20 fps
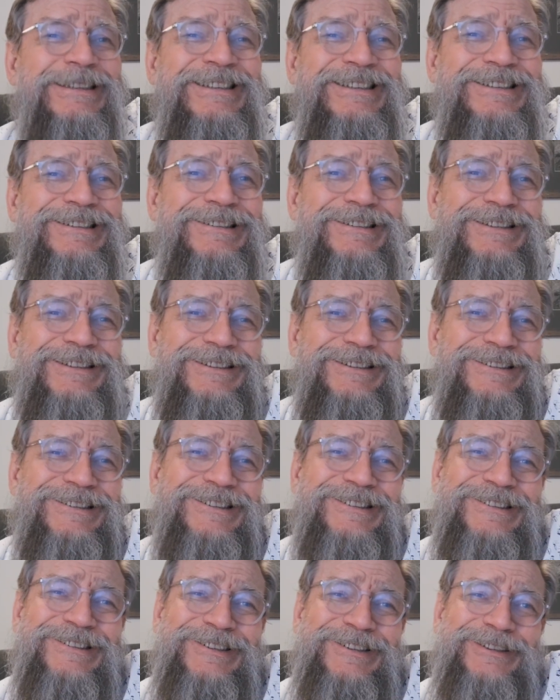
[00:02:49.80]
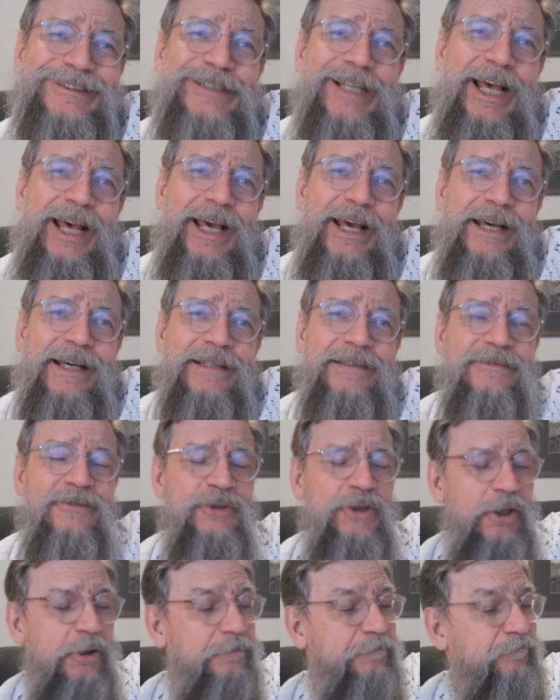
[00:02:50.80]
this is a little sad.
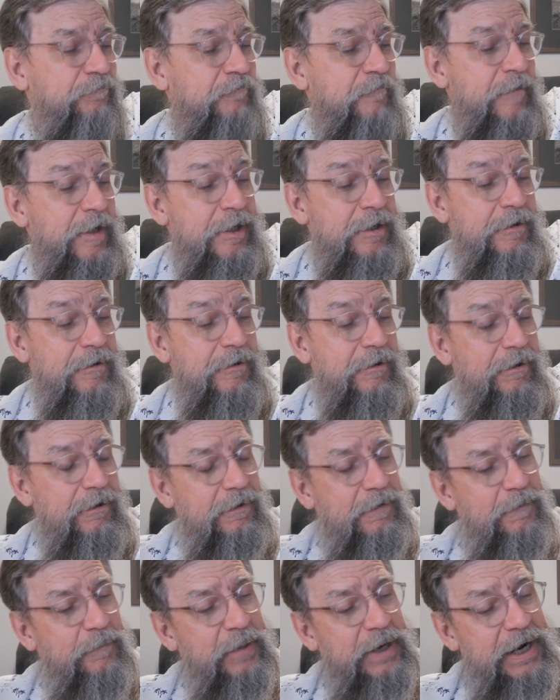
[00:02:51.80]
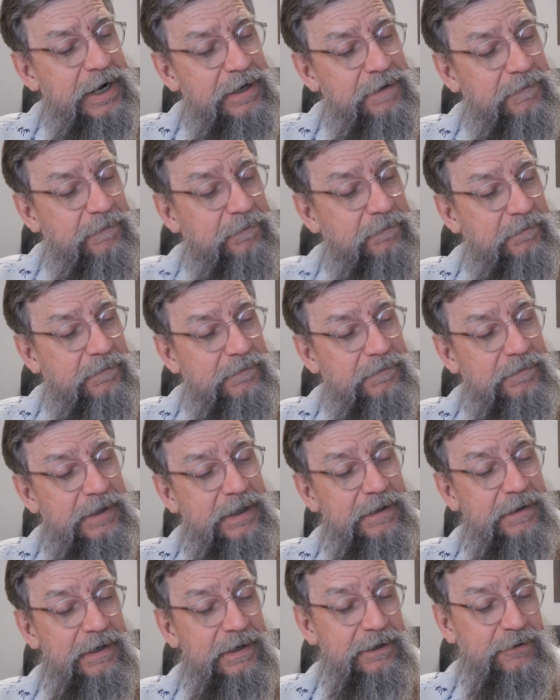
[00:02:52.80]
So, but I
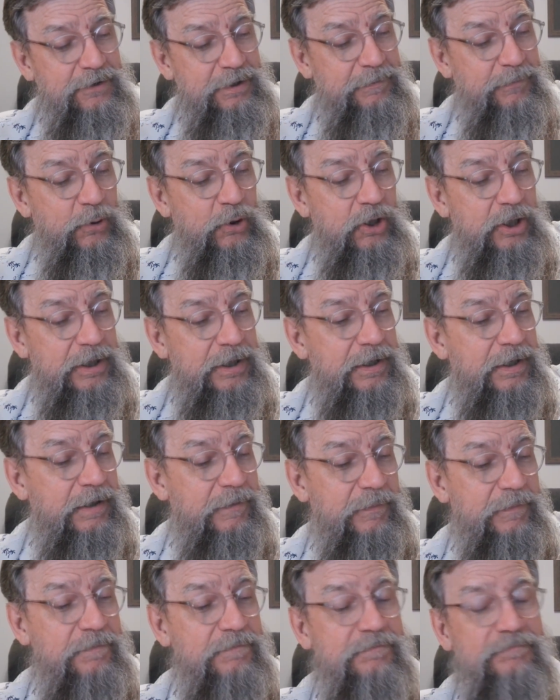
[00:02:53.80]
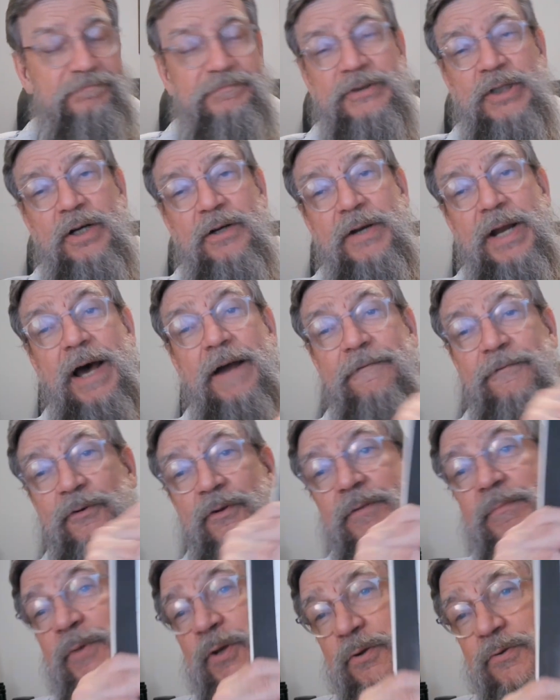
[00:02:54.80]
actually bought it, not not for
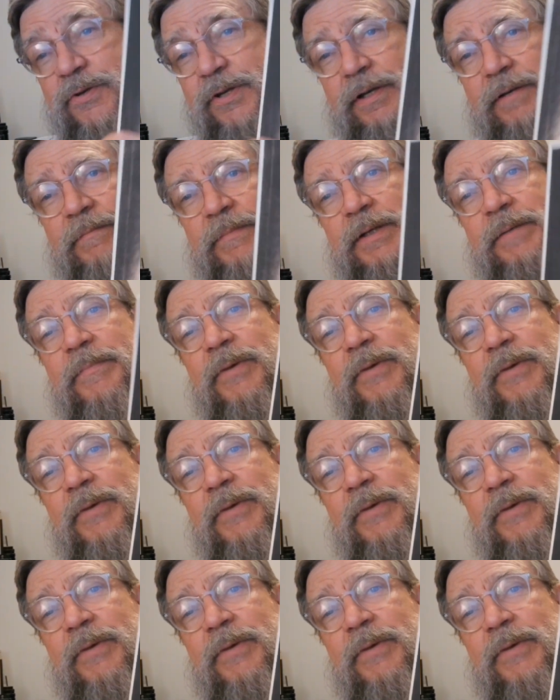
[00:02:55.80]
the music, but